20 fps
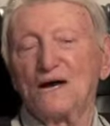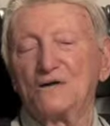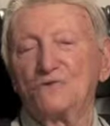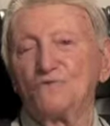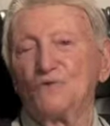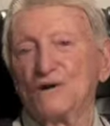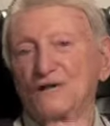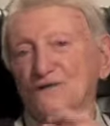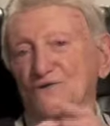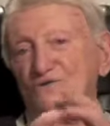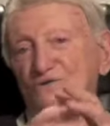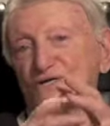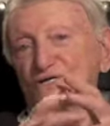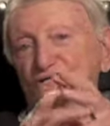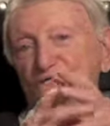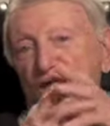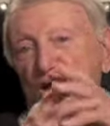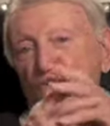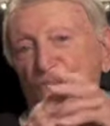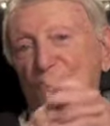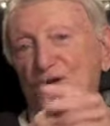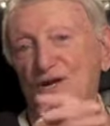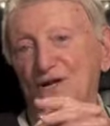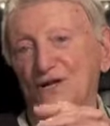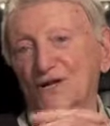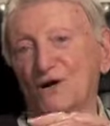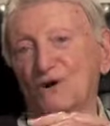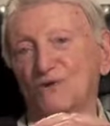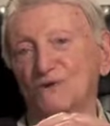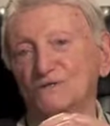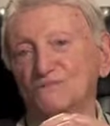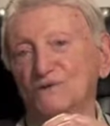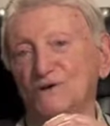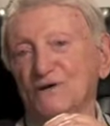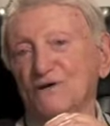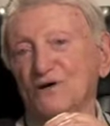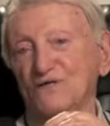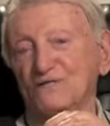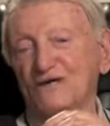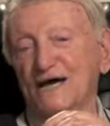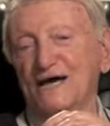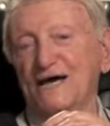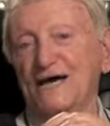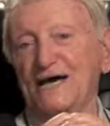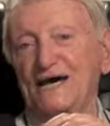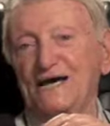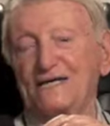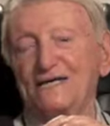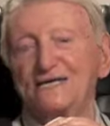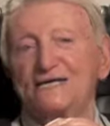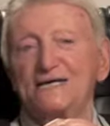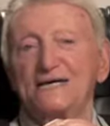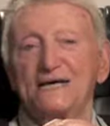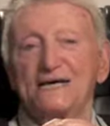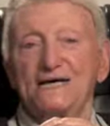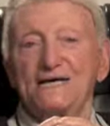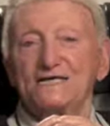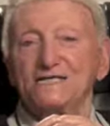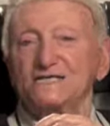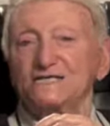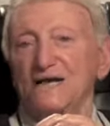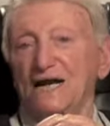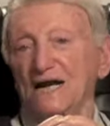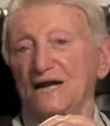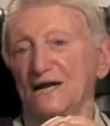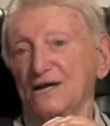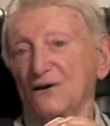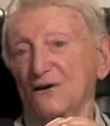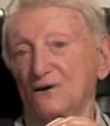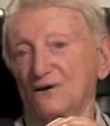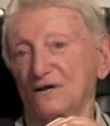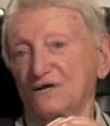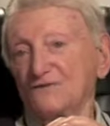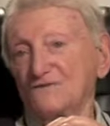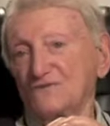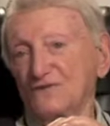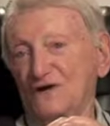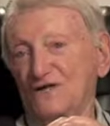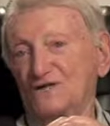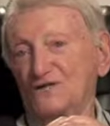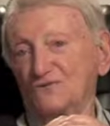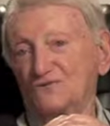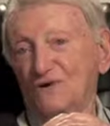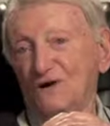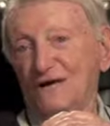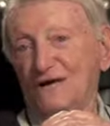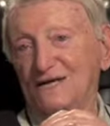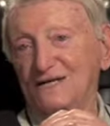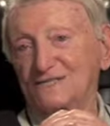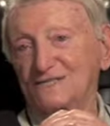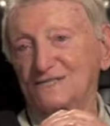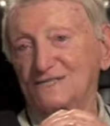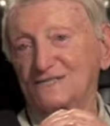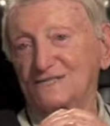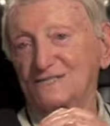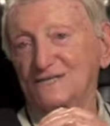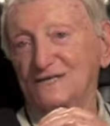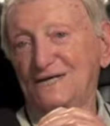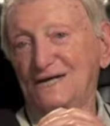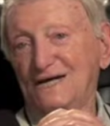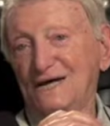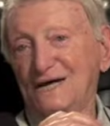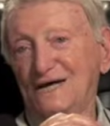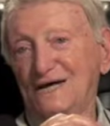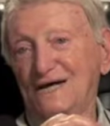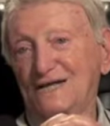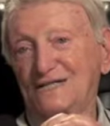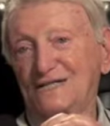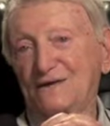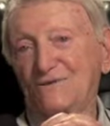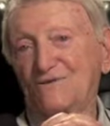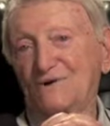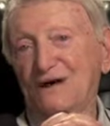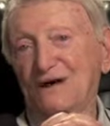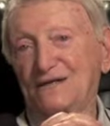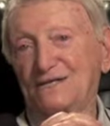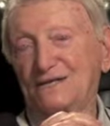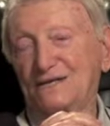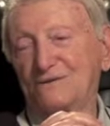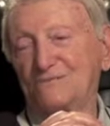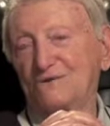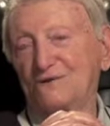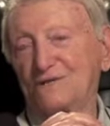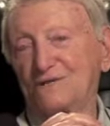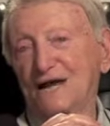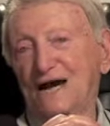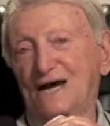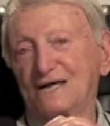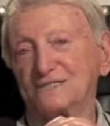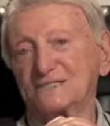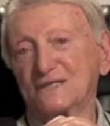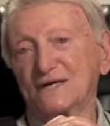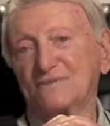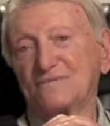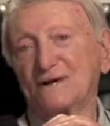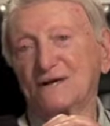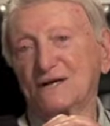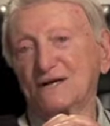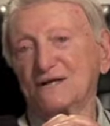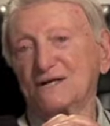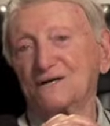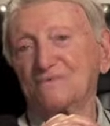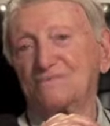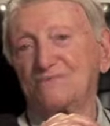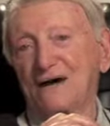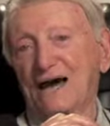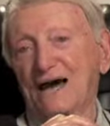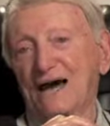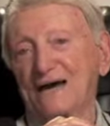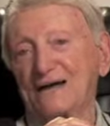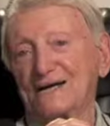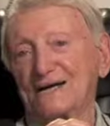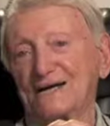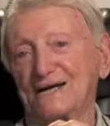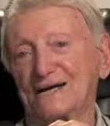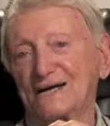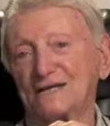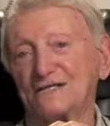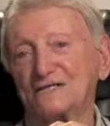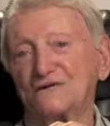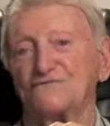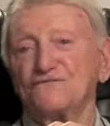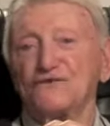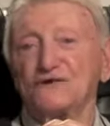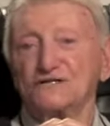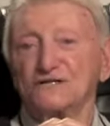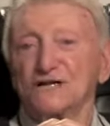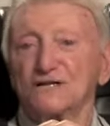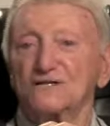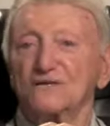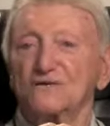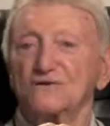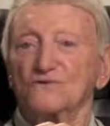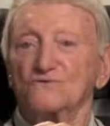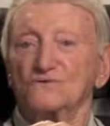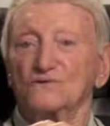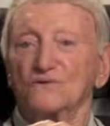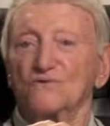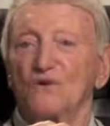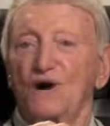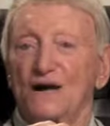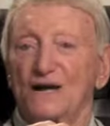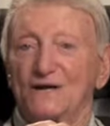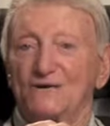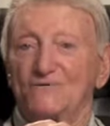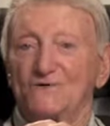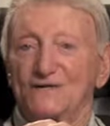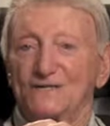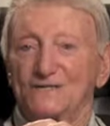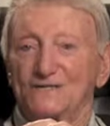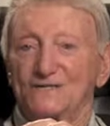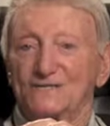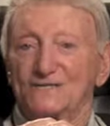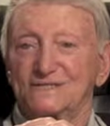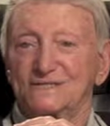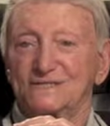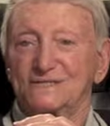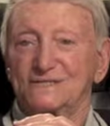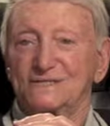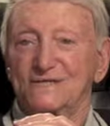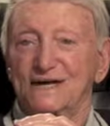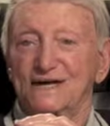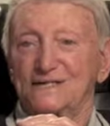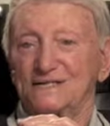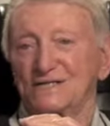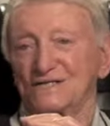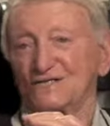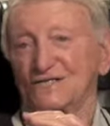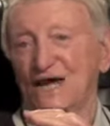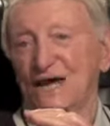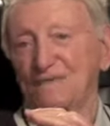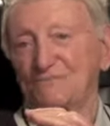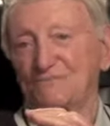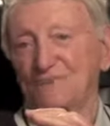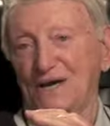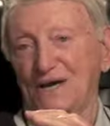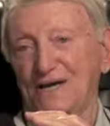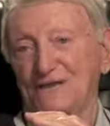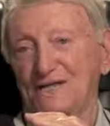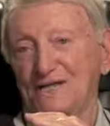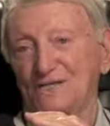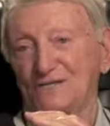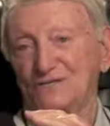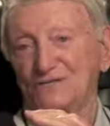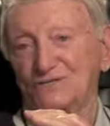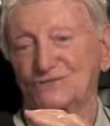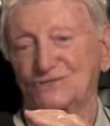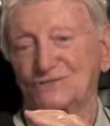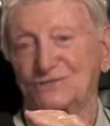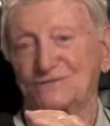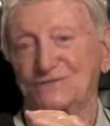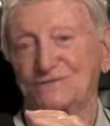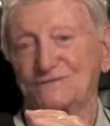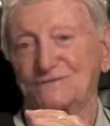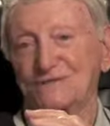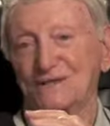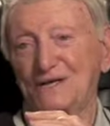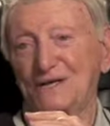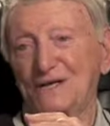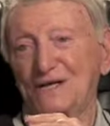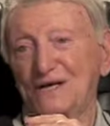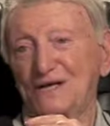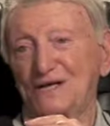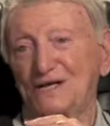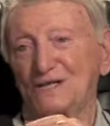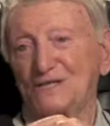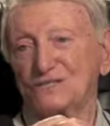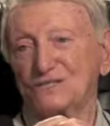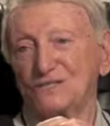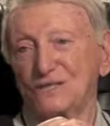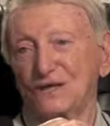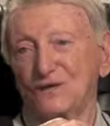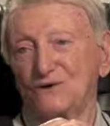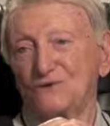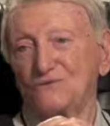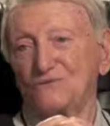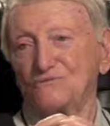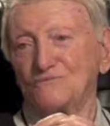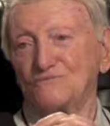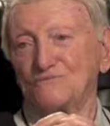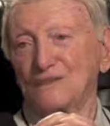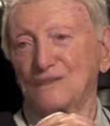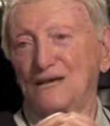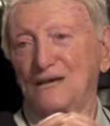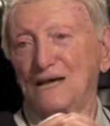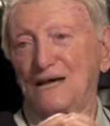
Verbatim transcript: and one of the reasons I wanted to go is because I had selling all these French wines. They were they were asking me to come back to visit the wineries and the champagne industries. So